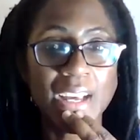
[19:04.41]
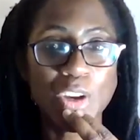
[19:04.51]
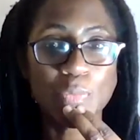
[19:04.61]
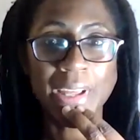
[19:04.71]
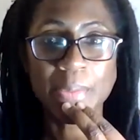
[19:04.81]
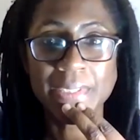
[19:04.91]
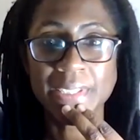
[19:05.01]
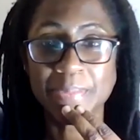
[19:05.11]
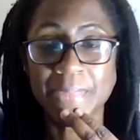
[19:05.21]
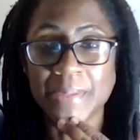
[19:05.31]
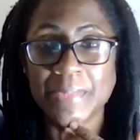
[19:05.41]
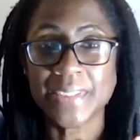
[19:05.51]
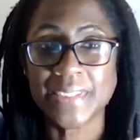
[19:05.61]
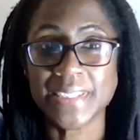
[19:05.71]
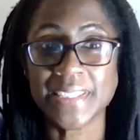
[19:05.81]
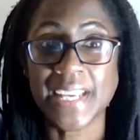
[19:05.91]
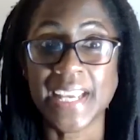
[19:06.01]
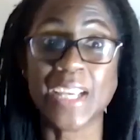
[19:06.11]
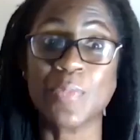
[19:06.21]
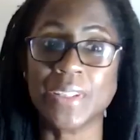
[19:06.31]
um, that would sometimes
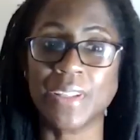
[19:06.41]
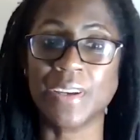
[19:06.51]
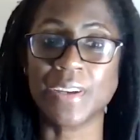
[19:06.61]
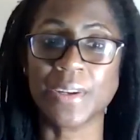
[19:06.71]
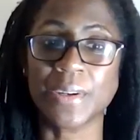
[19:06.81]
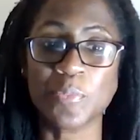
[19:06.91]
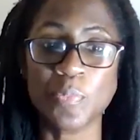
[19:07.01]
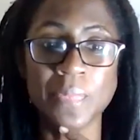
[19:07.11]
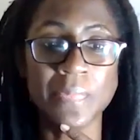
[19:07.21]
take a bit longer.